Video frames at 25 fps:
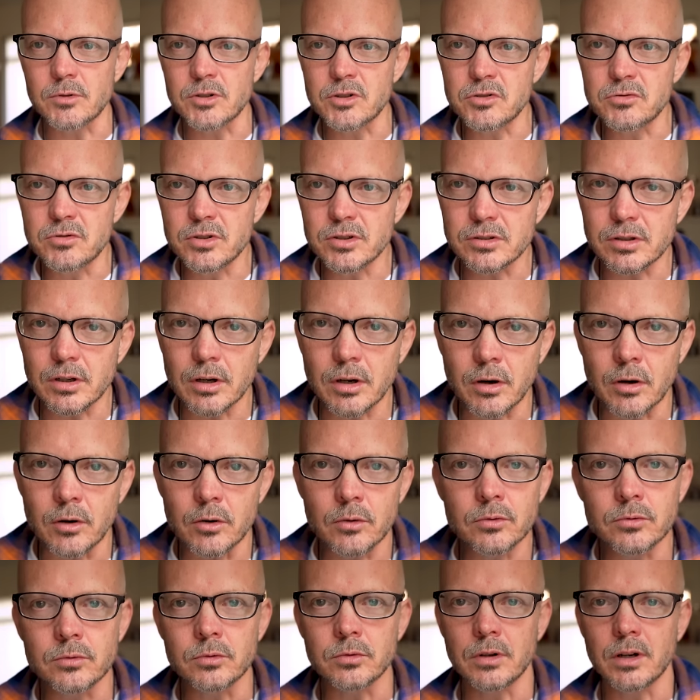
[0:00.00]
When you just
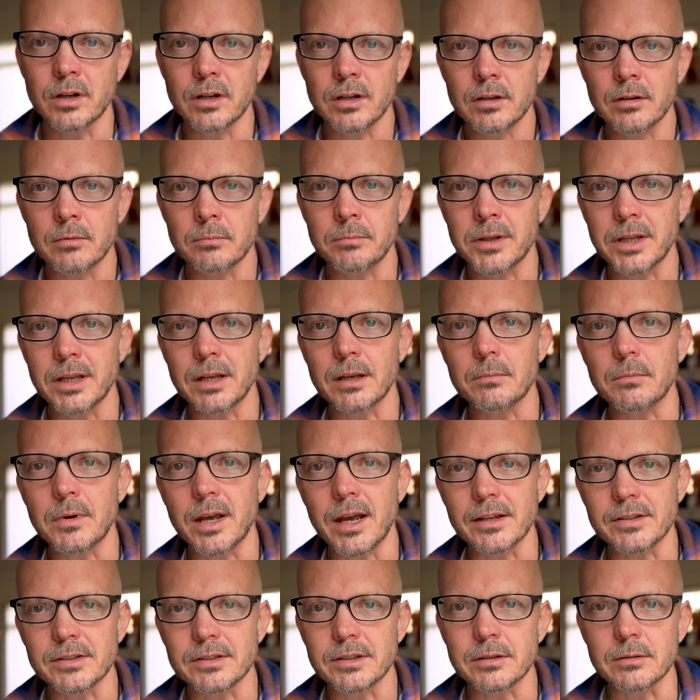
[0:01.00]
own being a
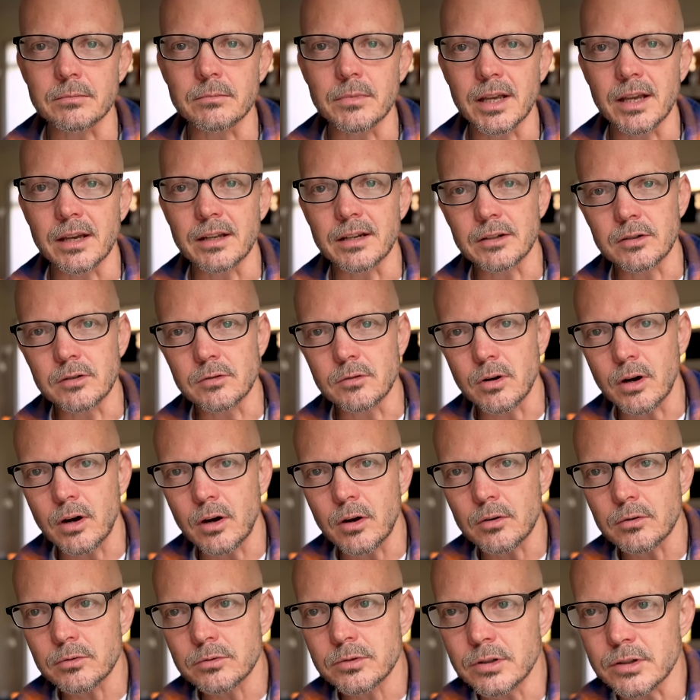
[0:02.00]
masculine man and you
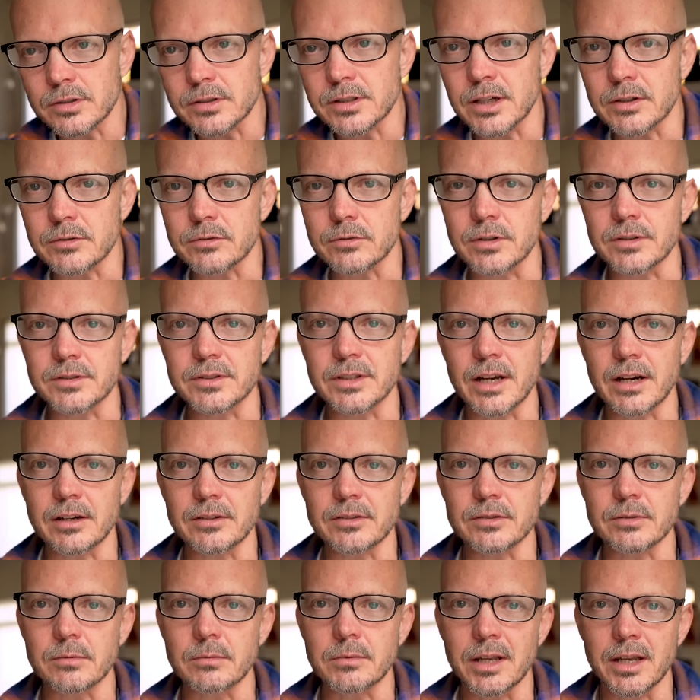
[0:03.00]
own your sexual
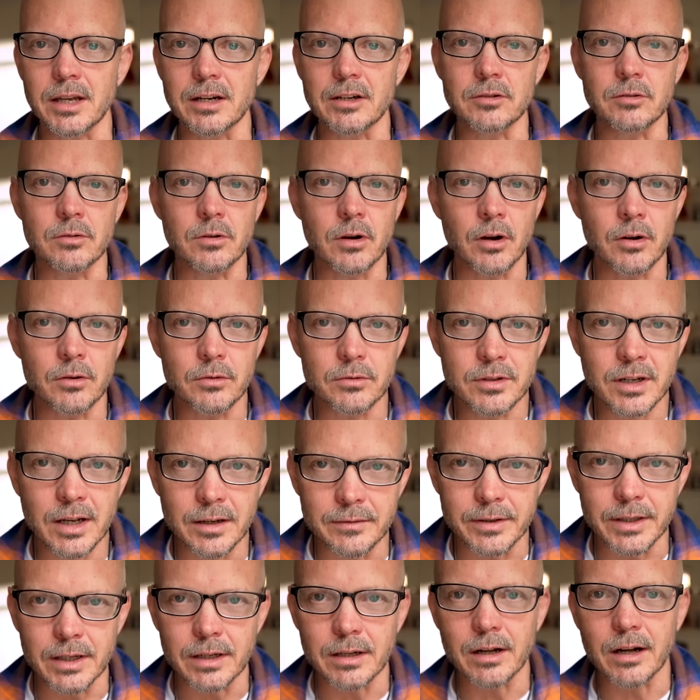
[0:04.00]
desires as a man and you own
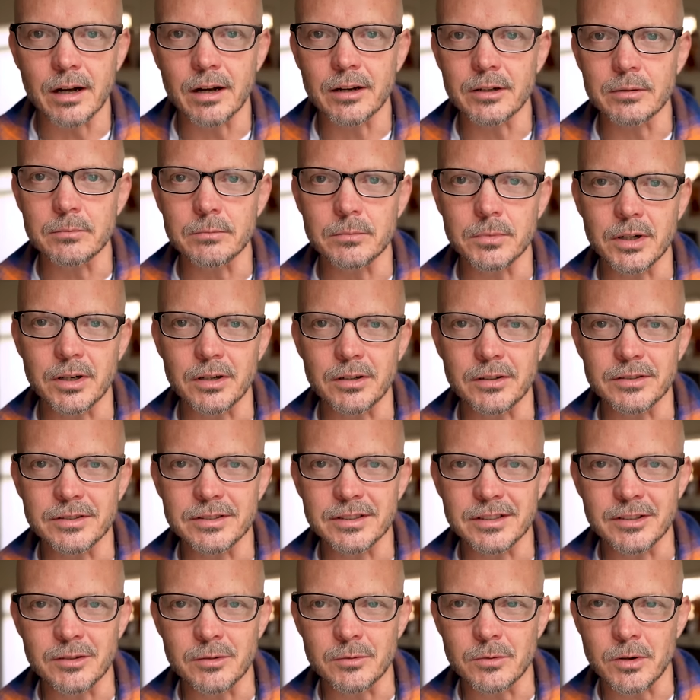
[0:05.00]
having a cock and
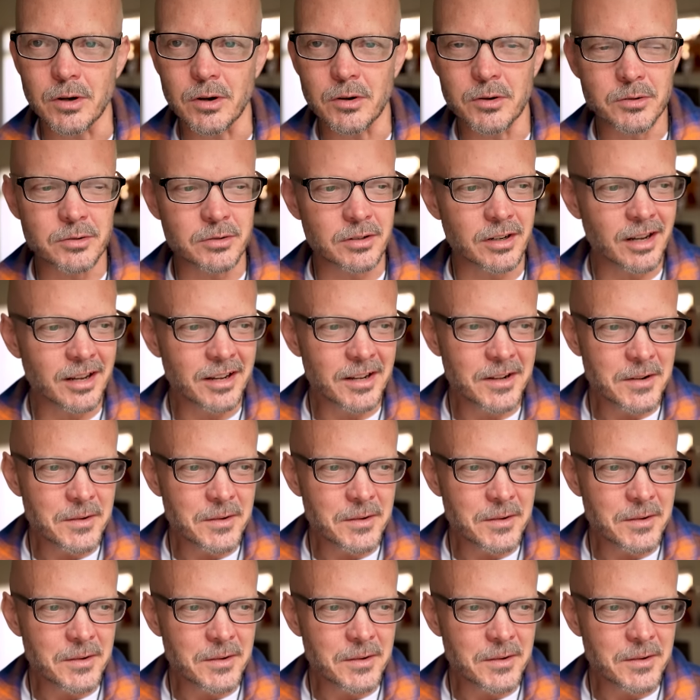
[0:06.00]
balls and you own